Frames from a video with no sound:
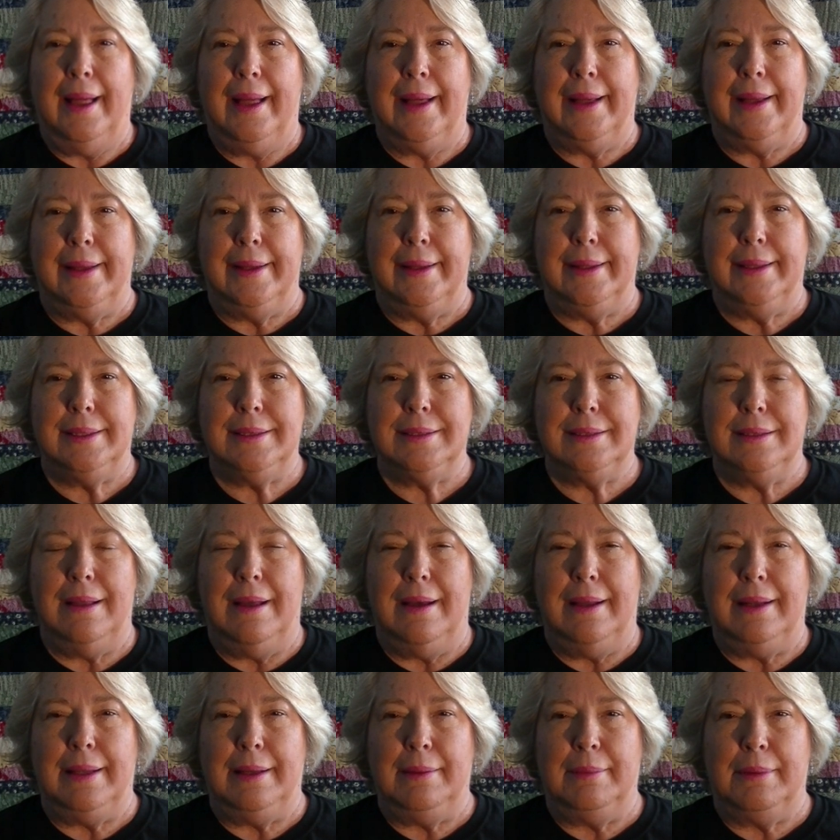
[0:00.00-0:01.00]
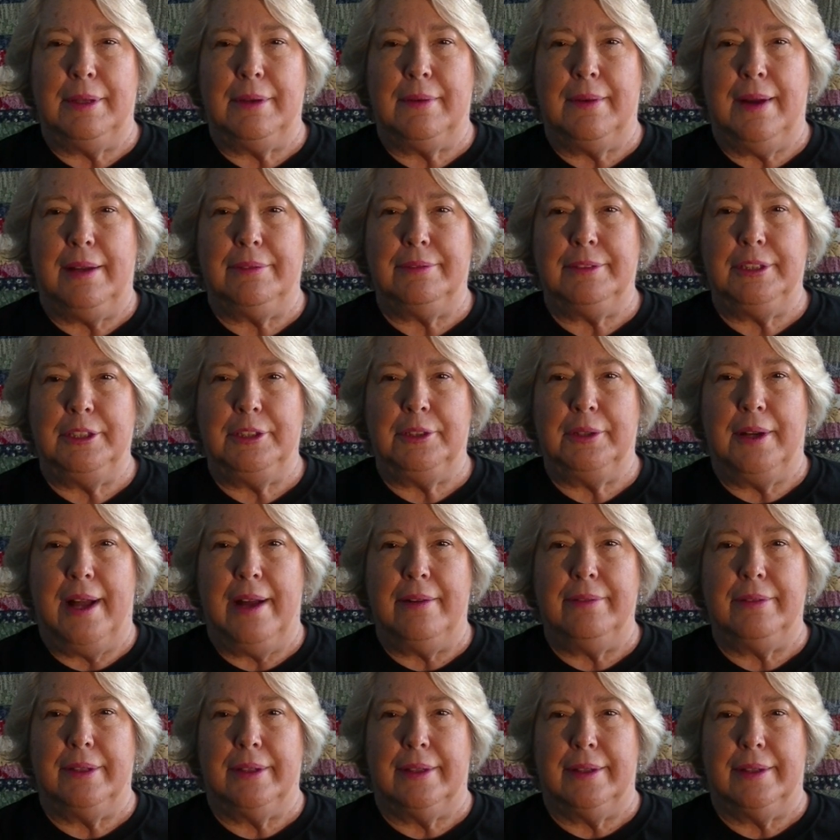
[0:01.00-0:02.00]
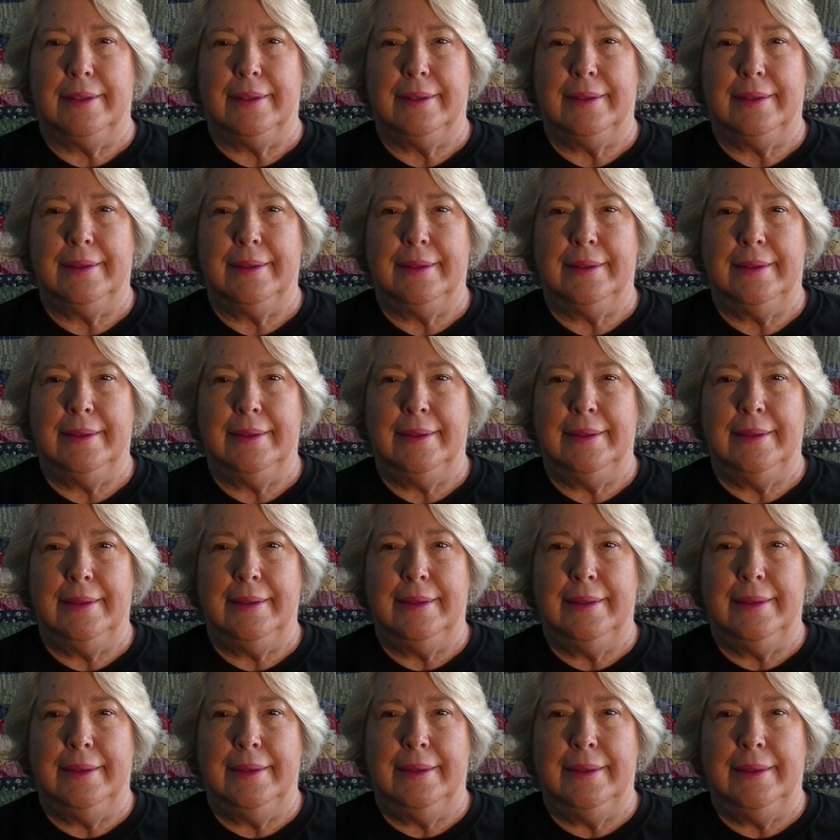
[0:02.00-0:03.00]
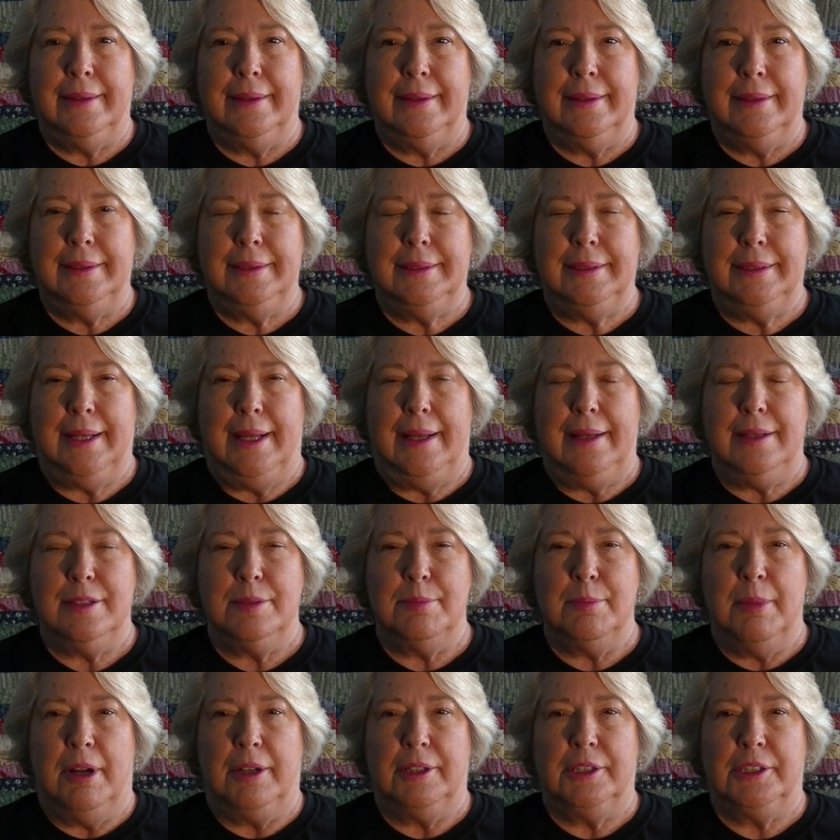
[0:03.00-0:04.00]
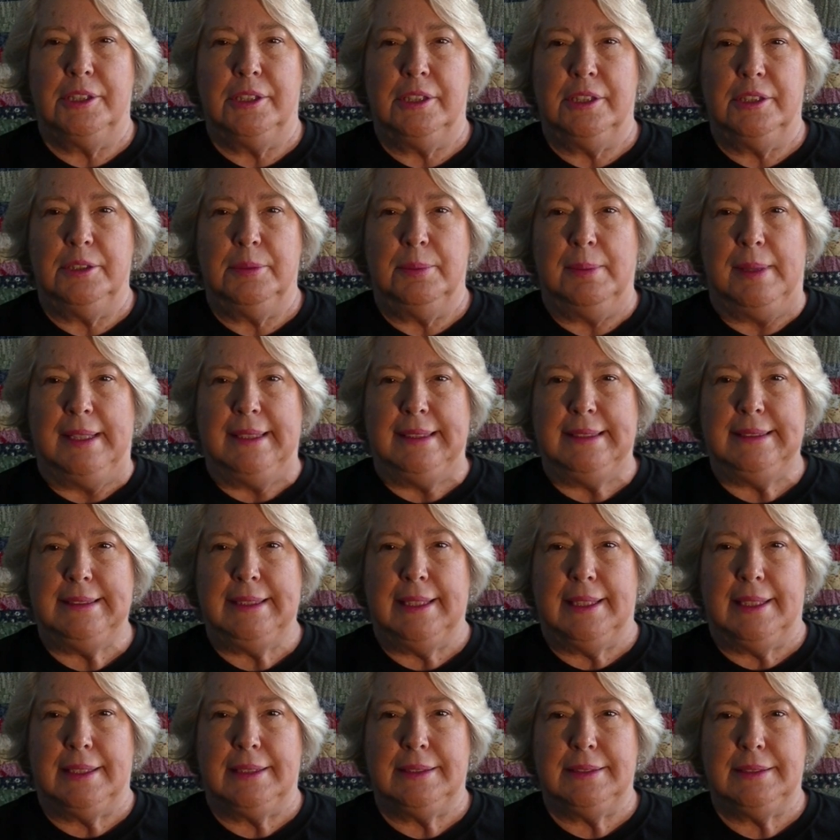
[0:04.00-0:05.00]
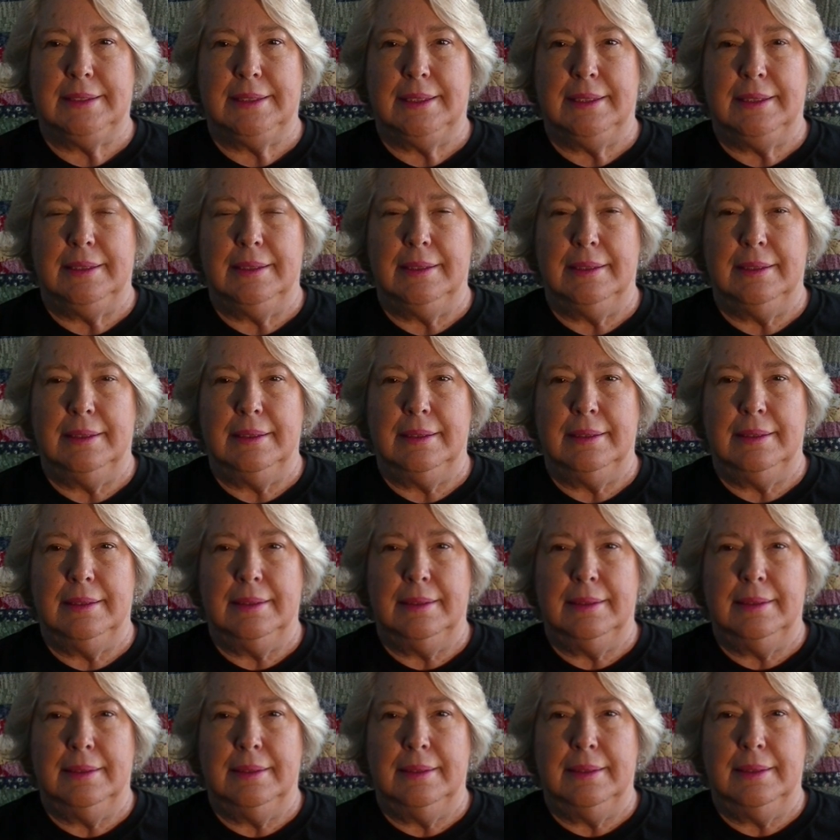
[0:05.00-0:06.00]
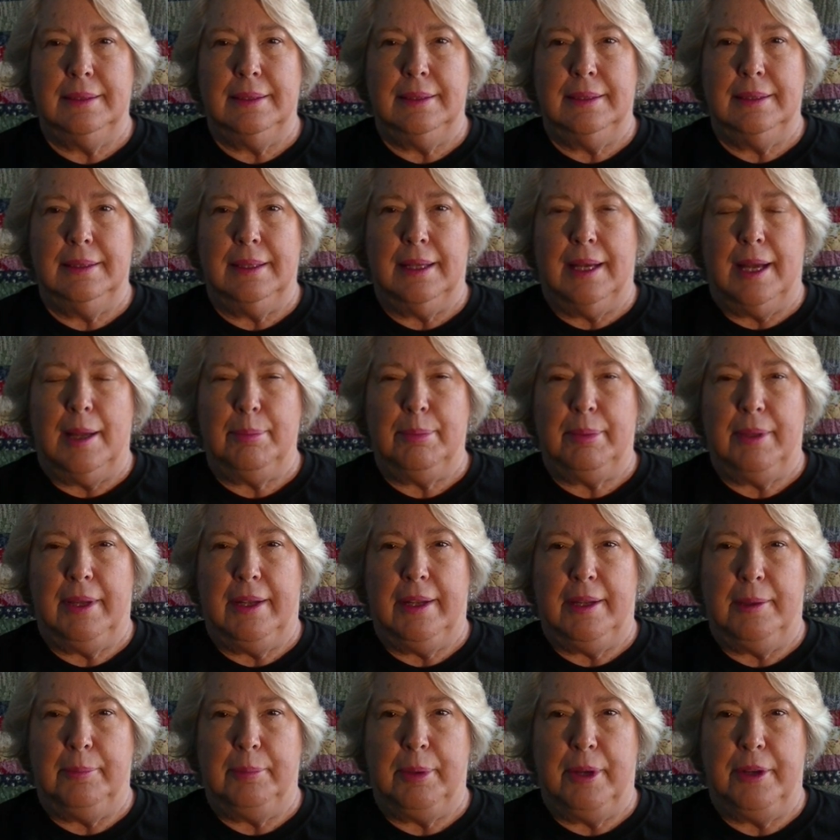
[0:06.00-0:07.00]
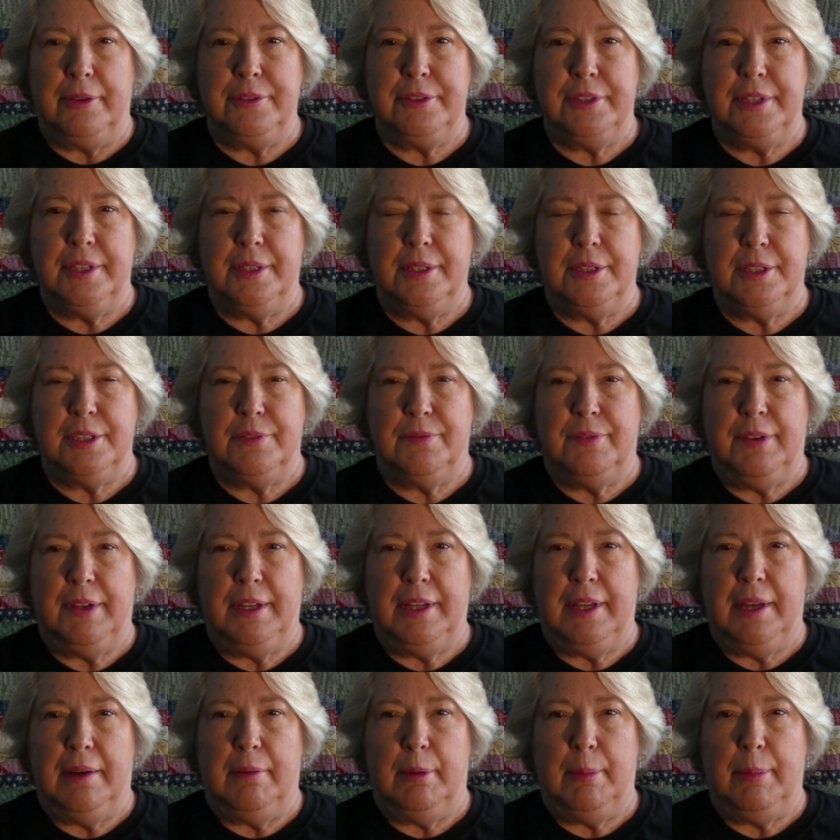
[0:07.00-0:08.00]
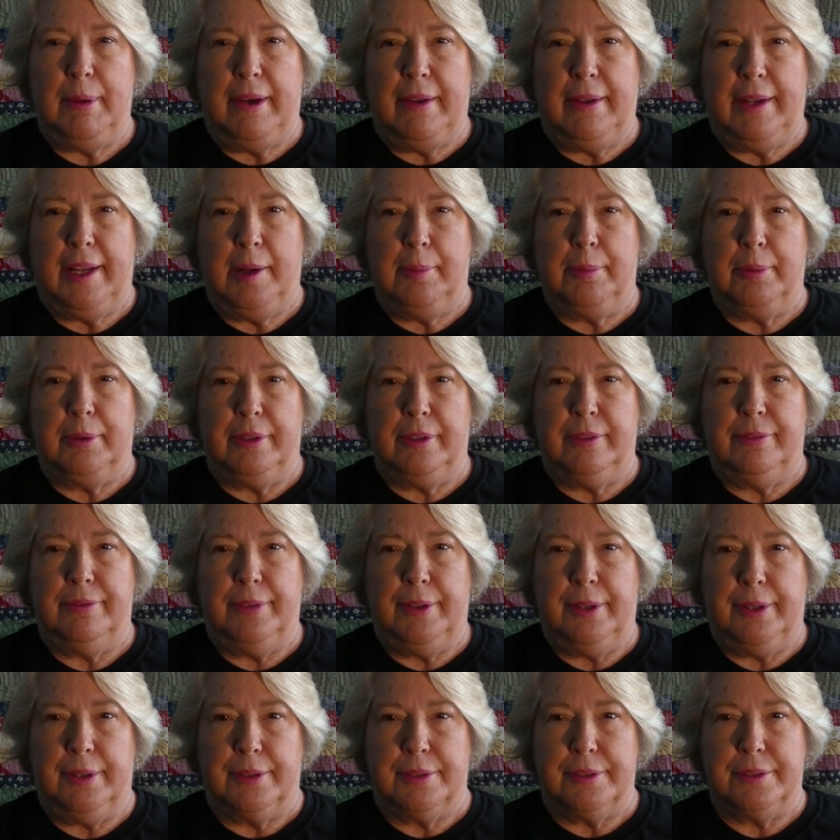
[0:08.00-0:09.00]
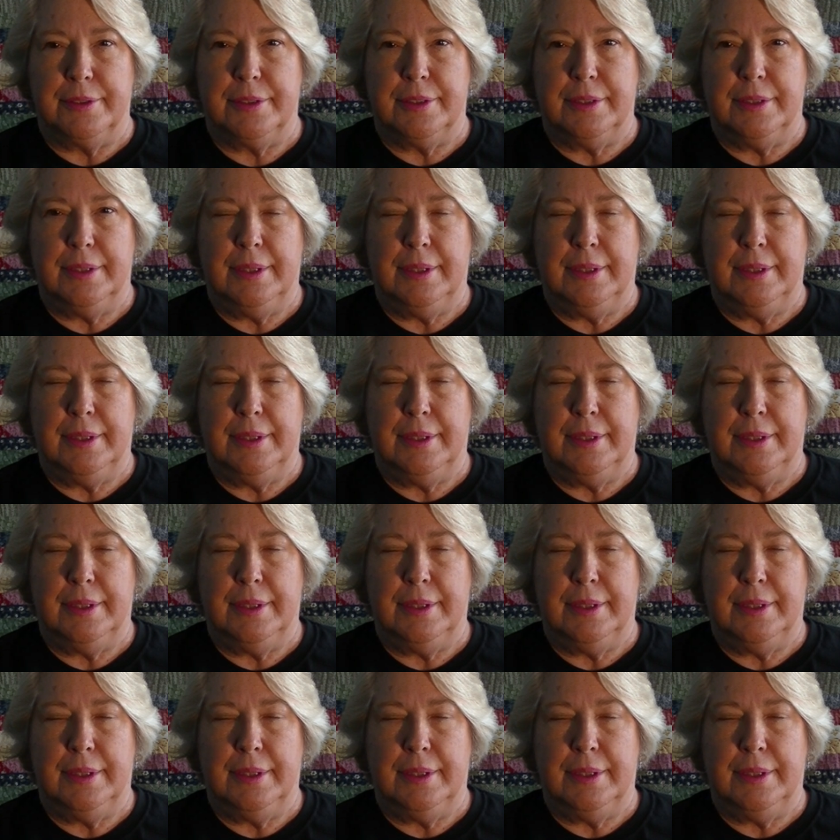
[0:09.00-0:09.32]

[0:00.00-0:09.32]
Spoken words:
Hi, it's Lani with Crafty Traveler. Today is March the 26th. I plan on posting this video about April the 1st.